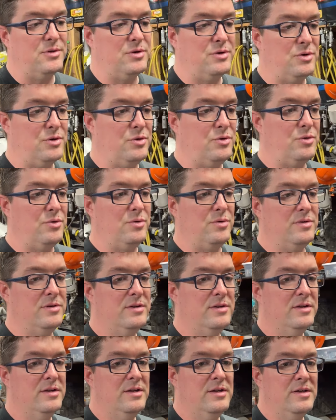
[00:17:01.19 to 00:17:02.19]
who
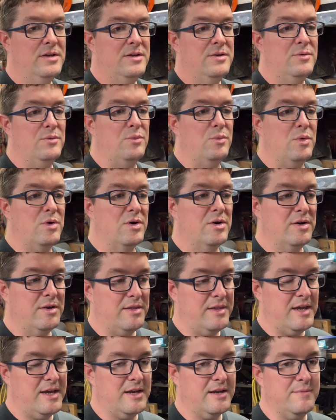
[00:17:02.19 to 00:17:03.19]

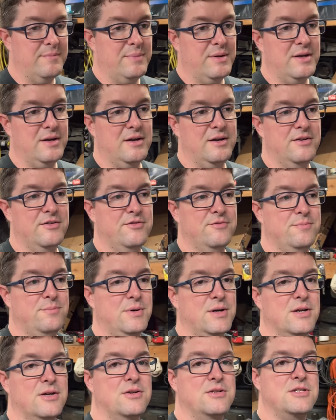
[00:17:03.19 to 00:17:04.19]
weren't that competitive
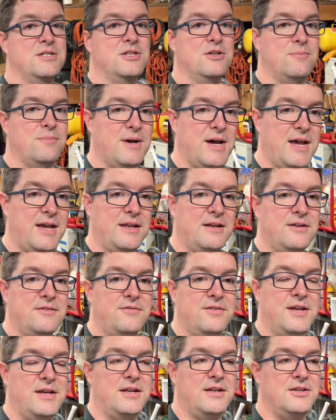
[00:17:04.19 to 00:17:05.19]
but could still buy an
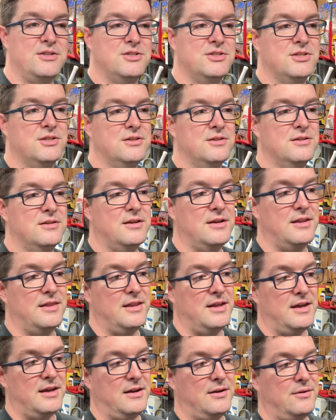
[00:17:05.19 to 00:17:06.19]
advantage. And
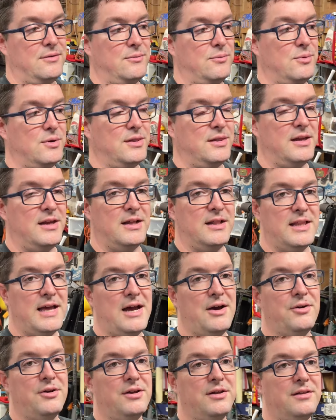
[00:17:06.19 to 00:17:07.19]
then when they
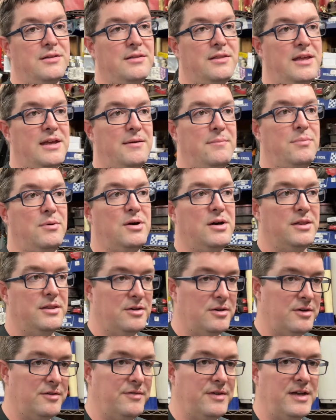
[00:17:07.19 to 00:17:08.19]
allowed it, they bought
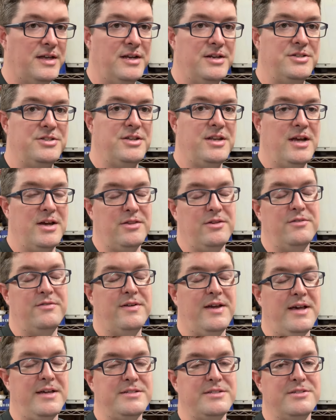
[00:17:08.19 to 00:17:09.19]
their advantage, and now they're
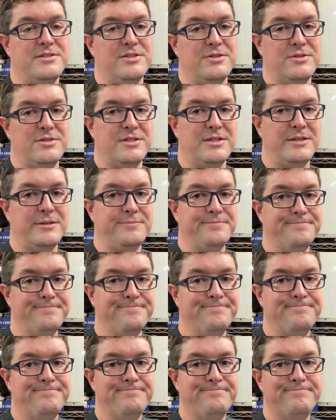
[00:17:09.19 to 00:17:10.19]
fast. So it's like,
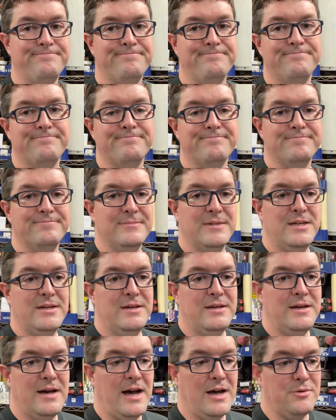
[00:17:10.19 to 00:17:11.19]

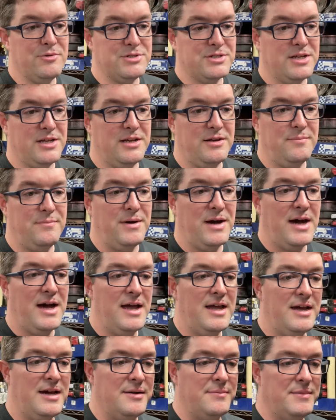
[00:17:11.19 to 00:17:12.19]
I was getting
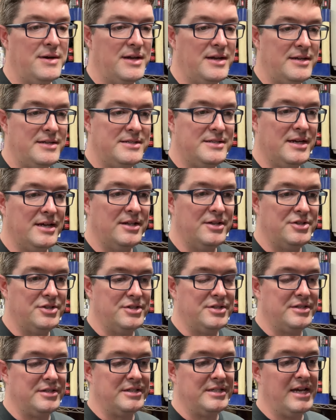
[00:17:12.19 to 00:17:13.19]
by on my
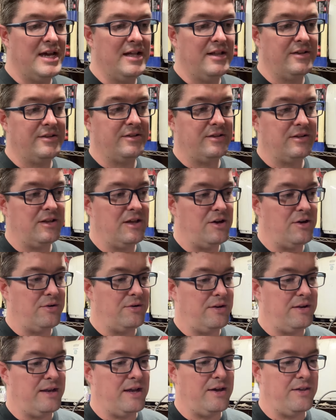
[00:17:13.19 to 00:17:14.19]
intelligence and talent alone,
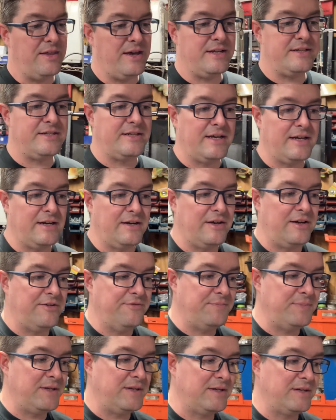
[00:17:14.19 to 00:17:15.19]
and now that's not
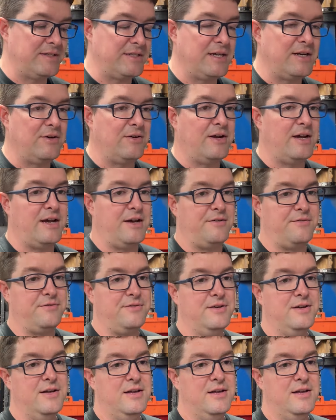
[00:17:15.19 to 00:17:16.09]
enough because I don't have